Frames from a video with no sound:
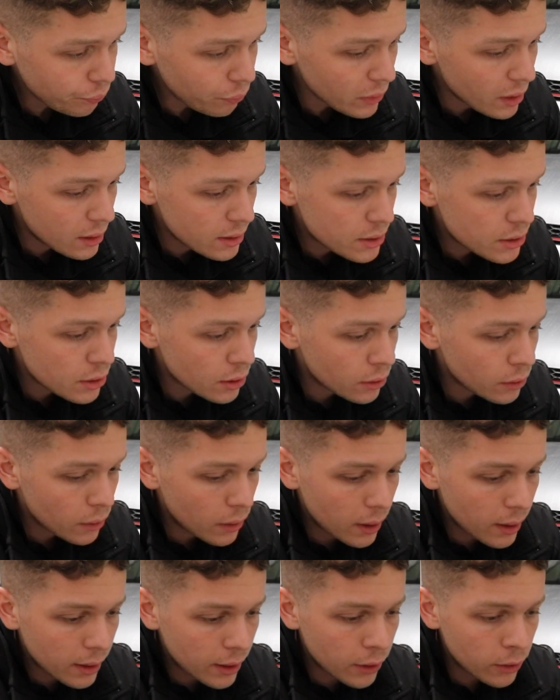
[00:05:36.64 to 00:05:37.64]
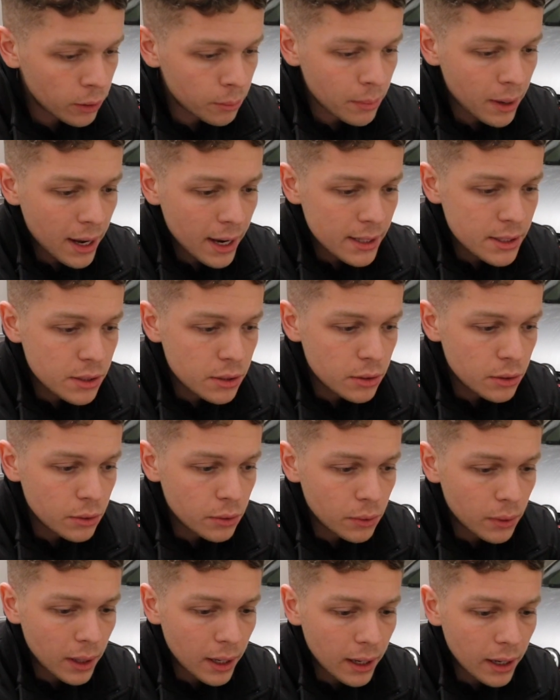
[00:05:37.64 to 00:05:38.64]
So going back
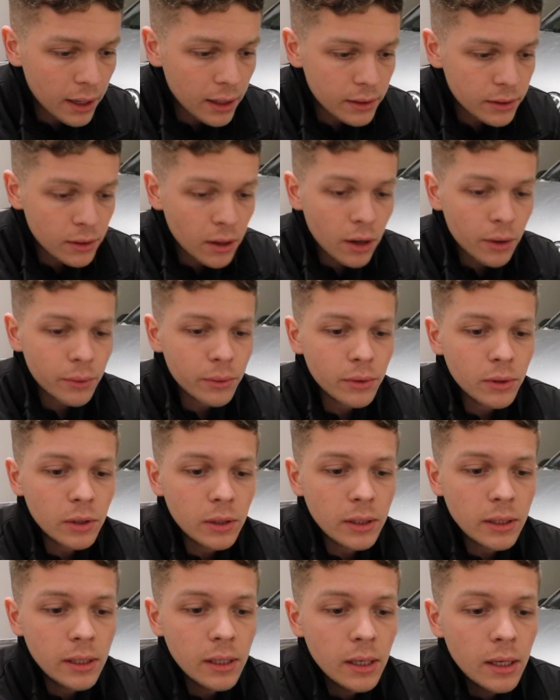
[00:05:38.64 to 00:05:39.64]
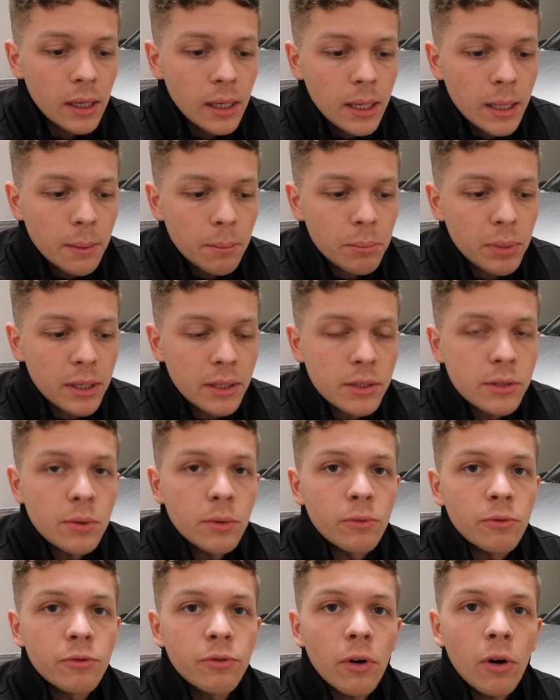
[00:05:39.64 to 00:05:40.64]
to not really being too
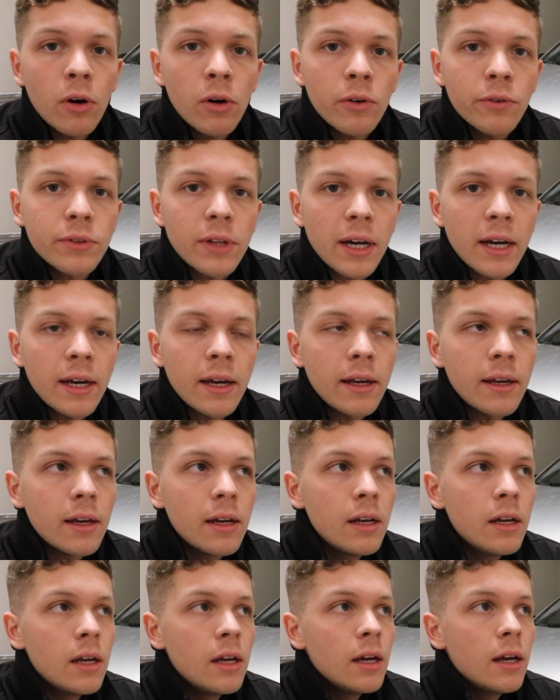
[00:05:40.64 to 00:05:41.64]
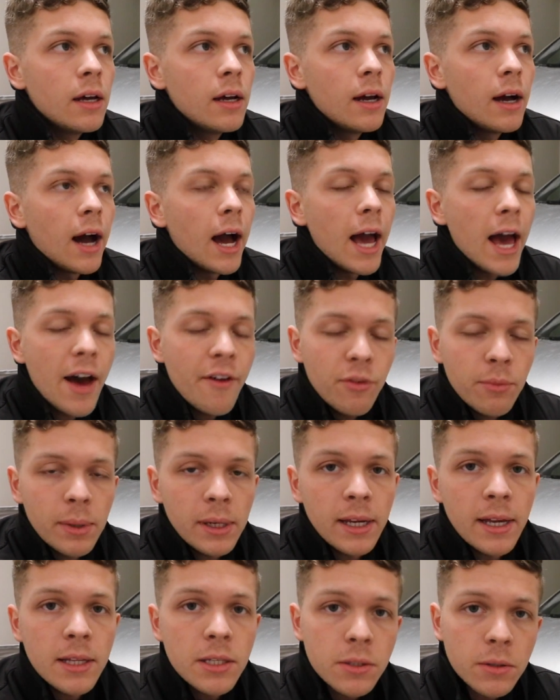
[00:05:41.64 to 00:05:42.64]
involved, I haven't been
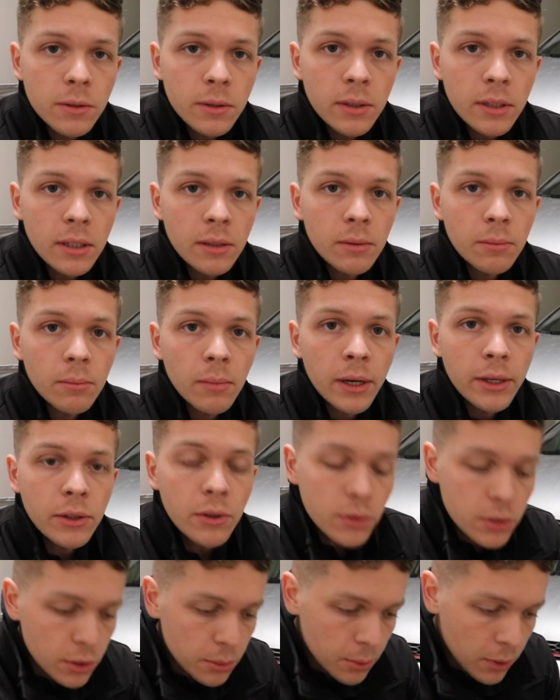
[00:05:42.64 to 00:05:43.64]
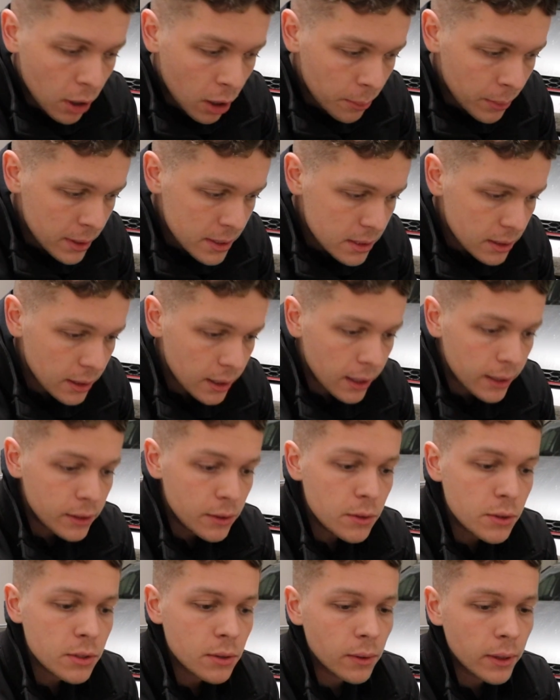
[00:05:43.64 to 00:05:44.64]
answering my YouTube comments like I
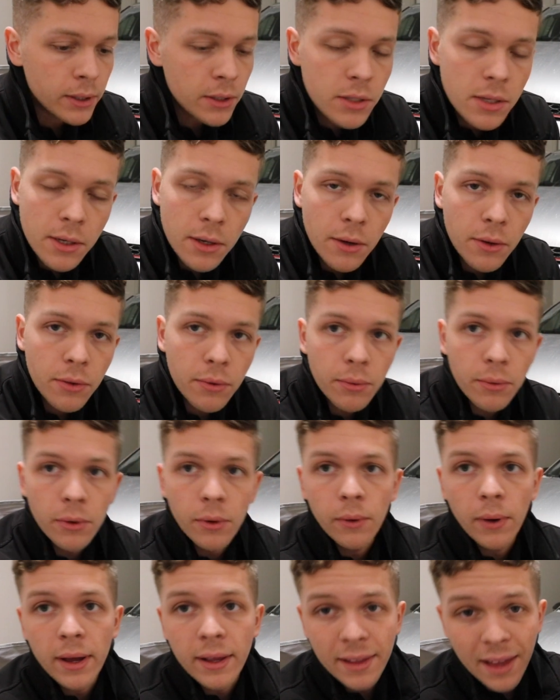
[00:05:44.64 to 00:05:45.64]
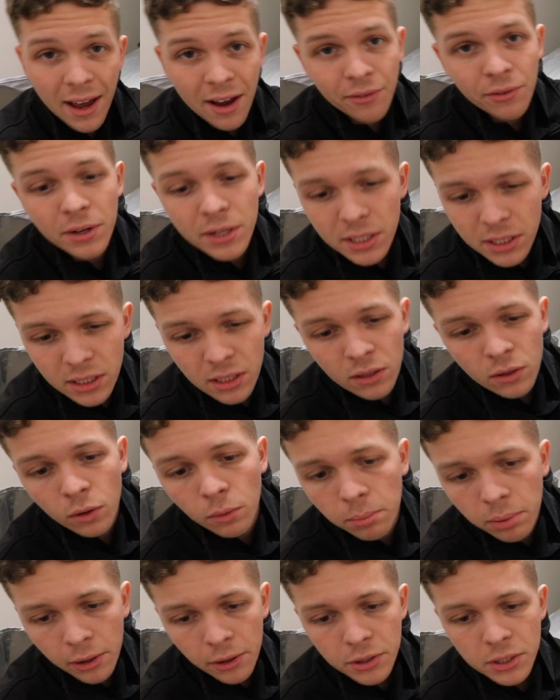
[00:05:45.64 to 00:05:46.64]
used to. I used to go through and every single
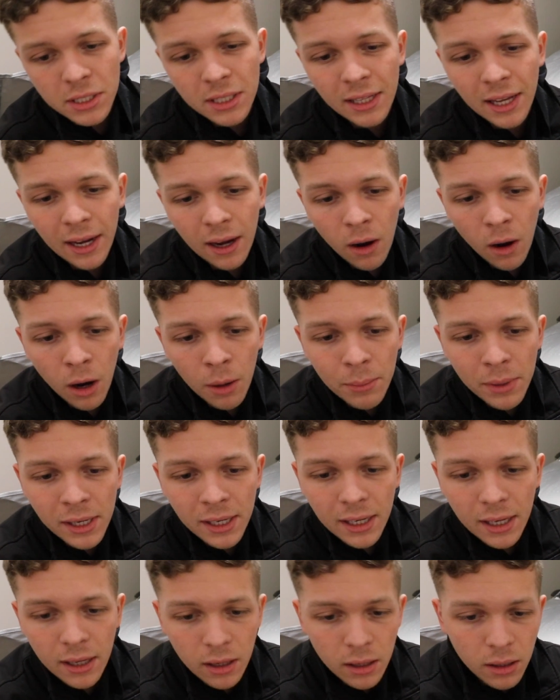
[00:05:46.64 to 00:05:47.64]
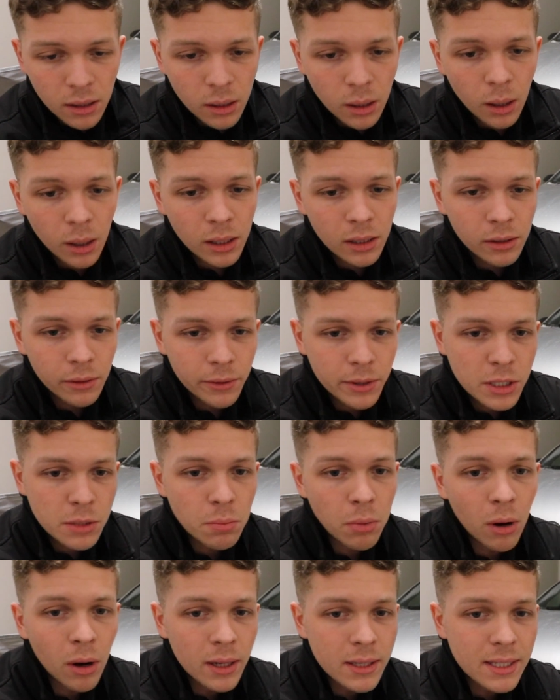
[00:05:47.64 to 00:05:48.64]
person that commented got a
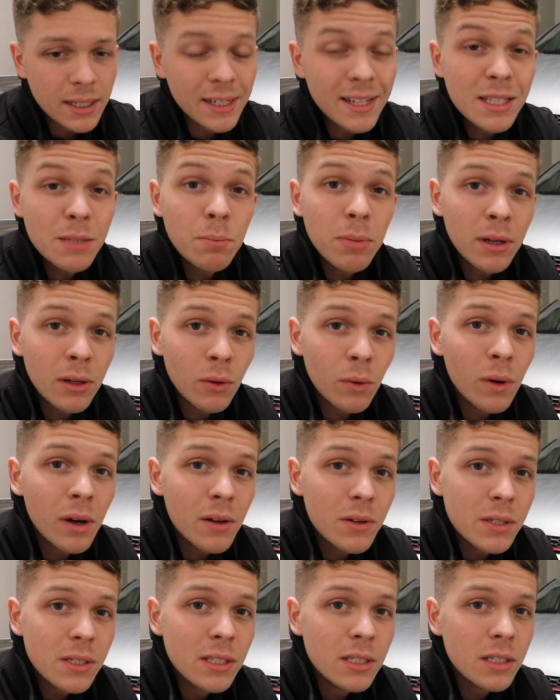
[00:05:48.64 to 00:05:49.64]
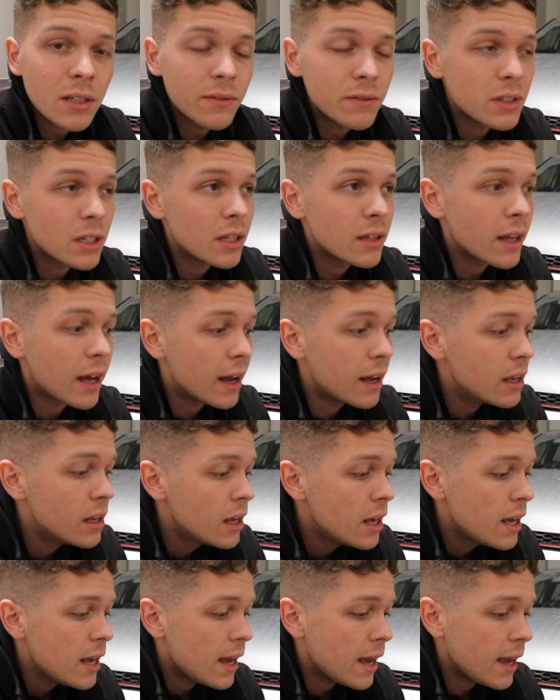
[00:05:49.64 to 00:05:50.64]
response, and it's been a while since I've done that,
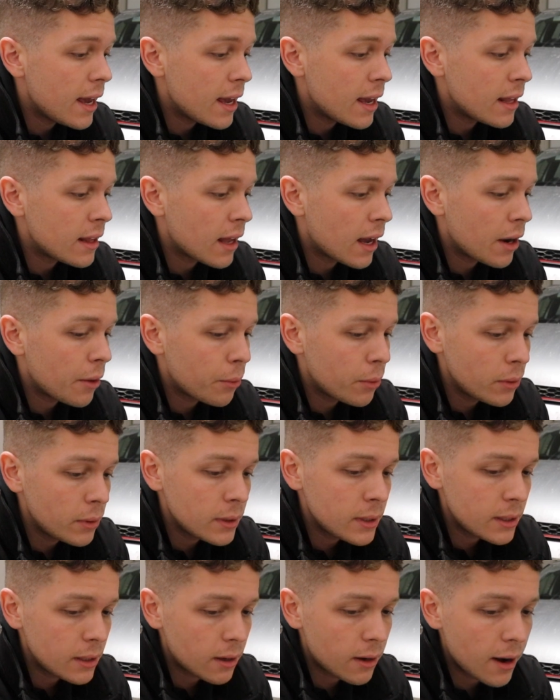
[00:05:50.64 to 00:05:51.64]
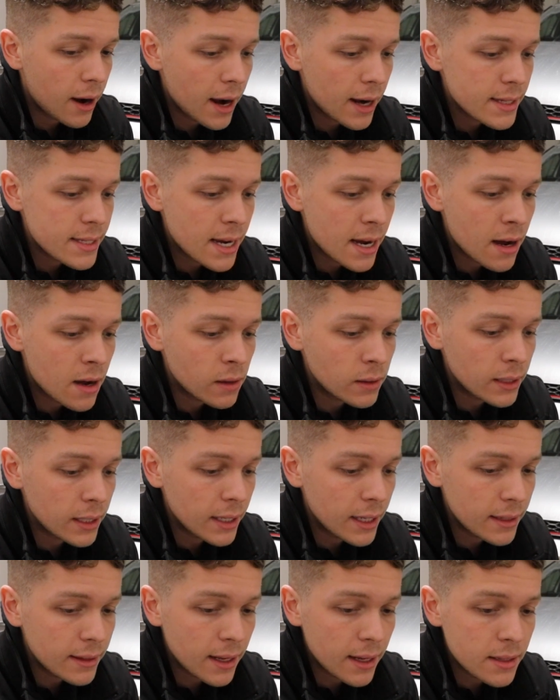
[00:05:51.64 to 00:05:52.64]
and I really need to crack down and
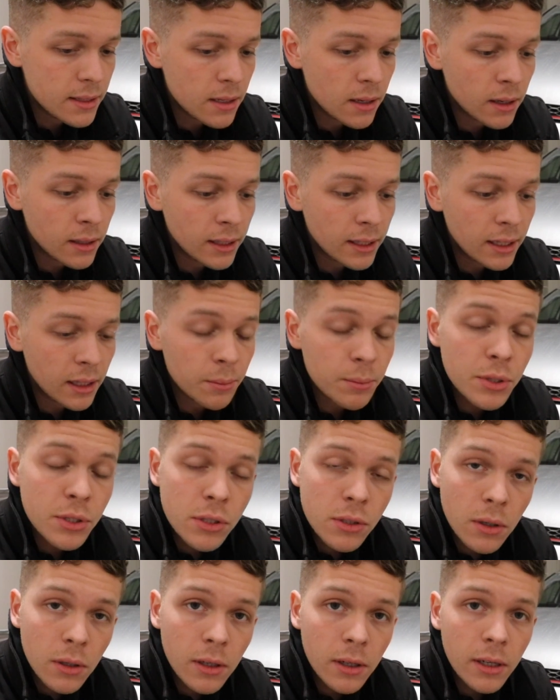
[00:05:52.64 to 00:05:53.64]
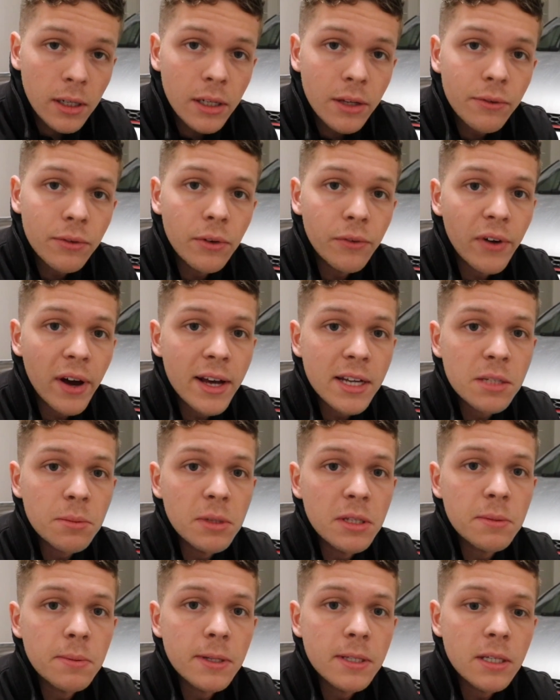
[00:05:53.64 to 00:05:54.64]
get that done. And I'm sorry if you've asked
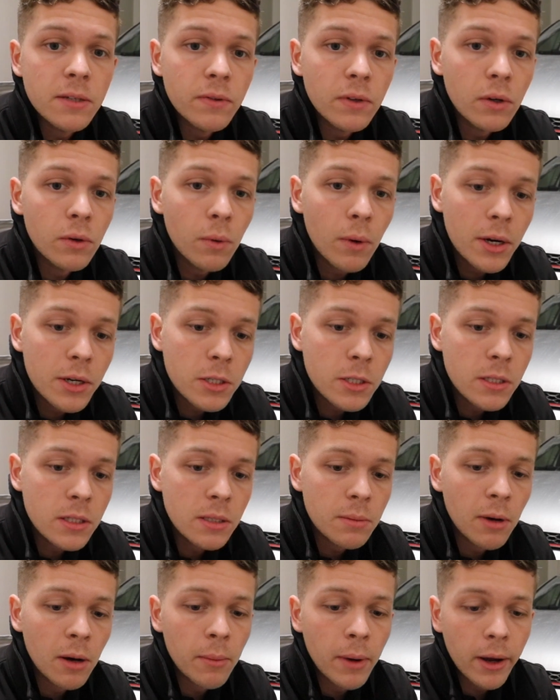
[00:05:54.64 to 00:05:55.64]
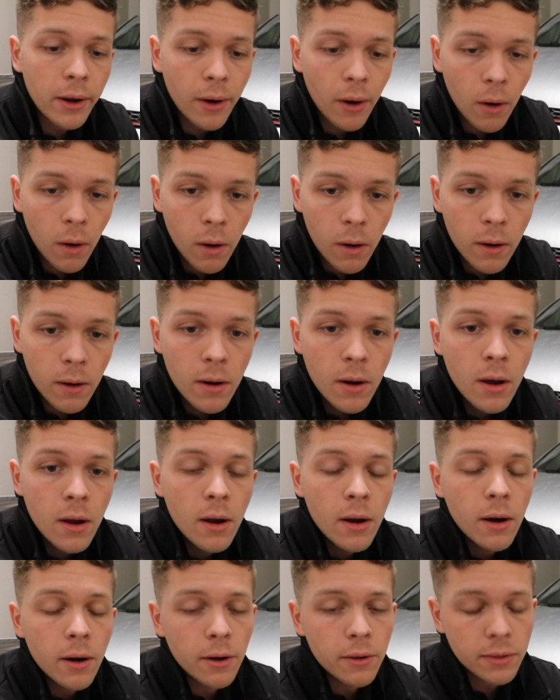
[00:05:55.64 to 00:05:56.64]
me specific questions about my car
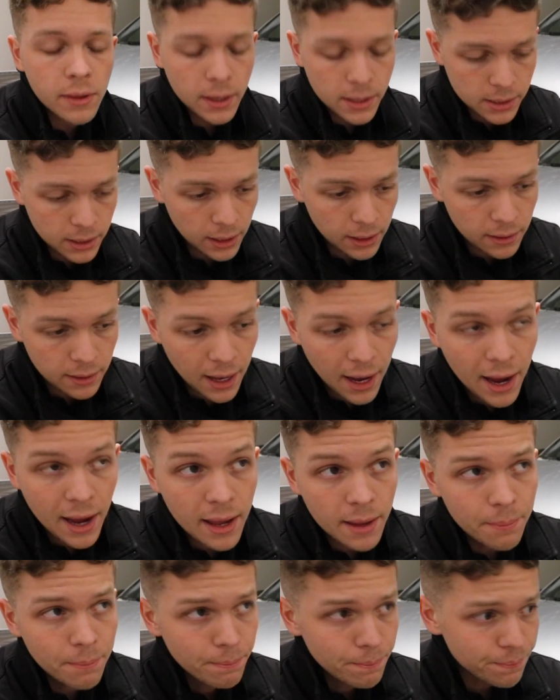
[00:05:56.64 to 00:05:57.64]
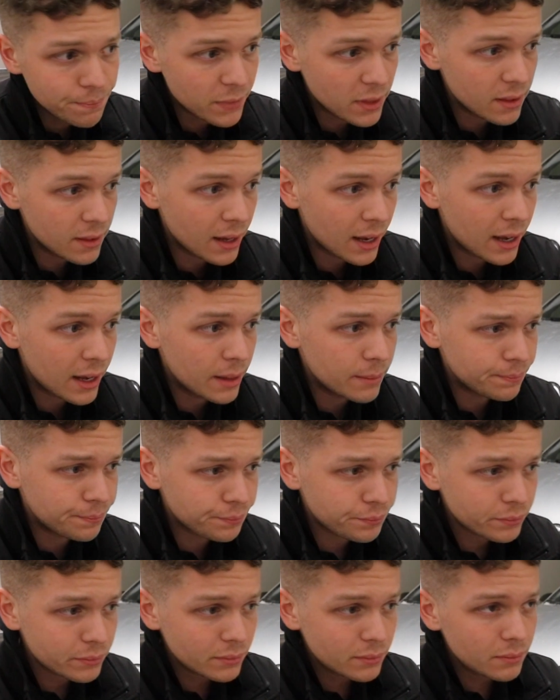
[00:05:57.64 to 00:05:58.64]
or things like that that
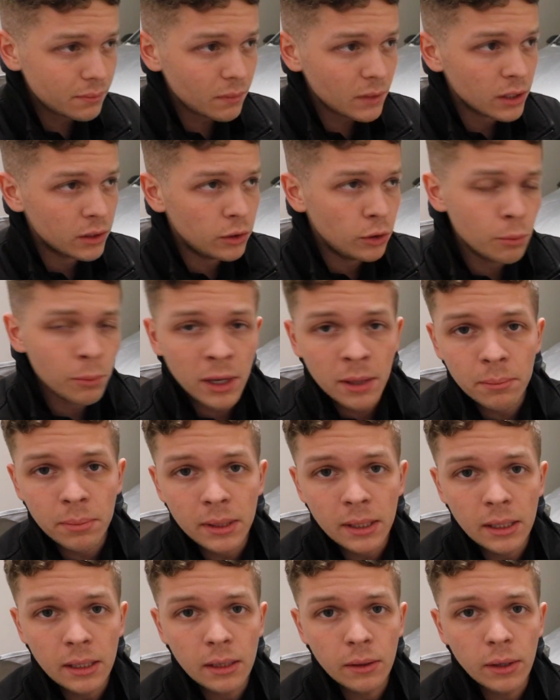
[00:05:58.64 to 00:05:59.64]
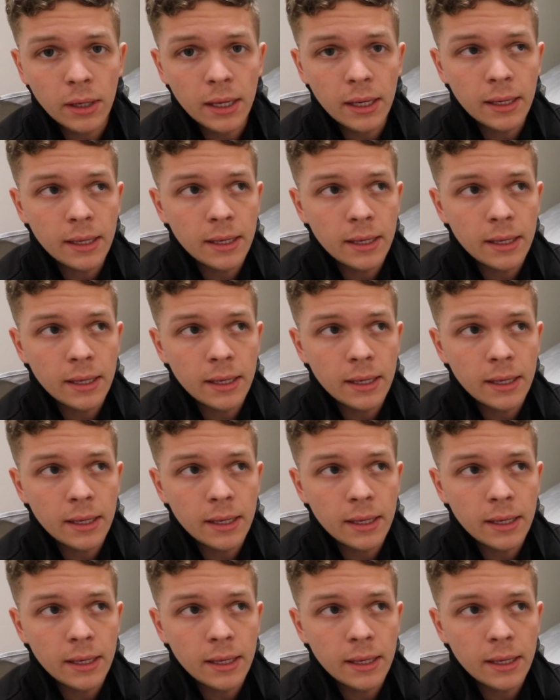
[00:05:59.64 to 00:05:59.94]
you might be